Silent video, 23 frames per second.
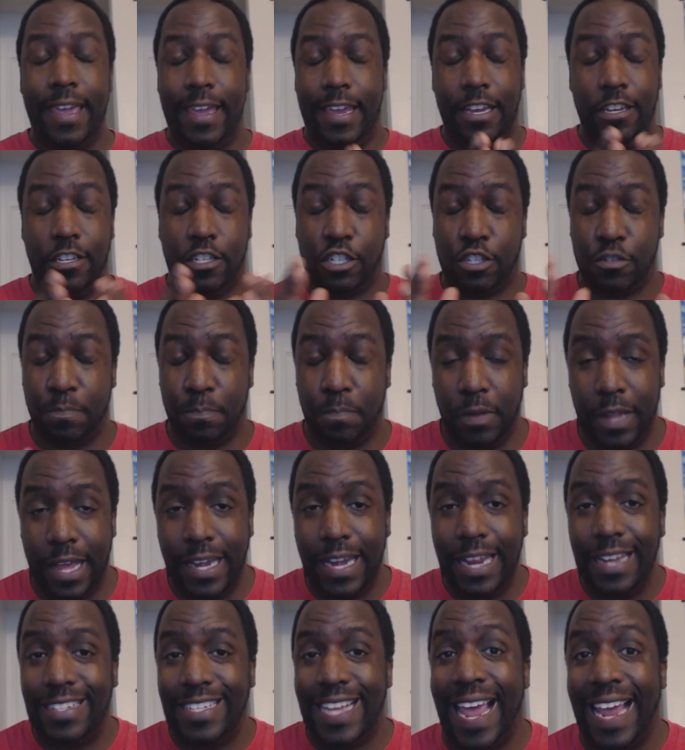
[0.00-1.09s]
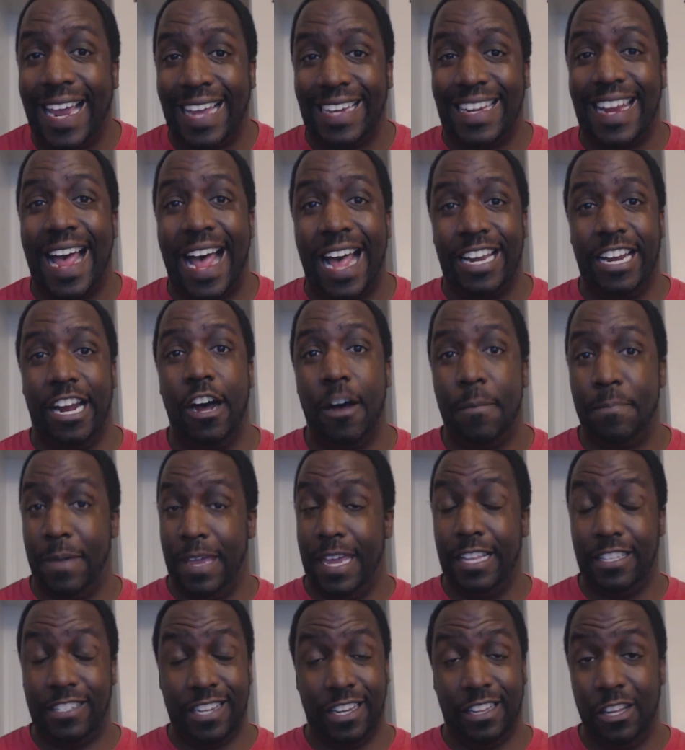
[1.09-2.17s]
He's splitting Tekadon up
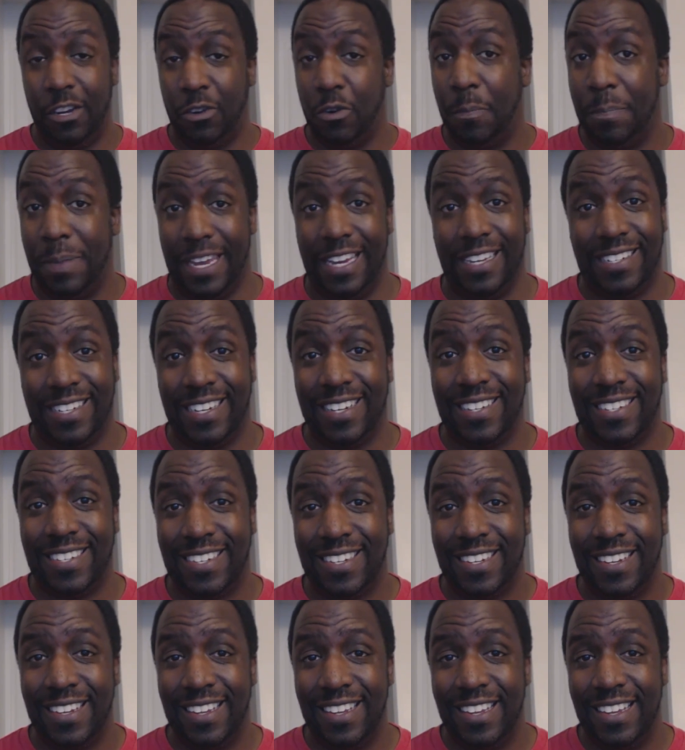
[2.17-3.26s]
into little pieces,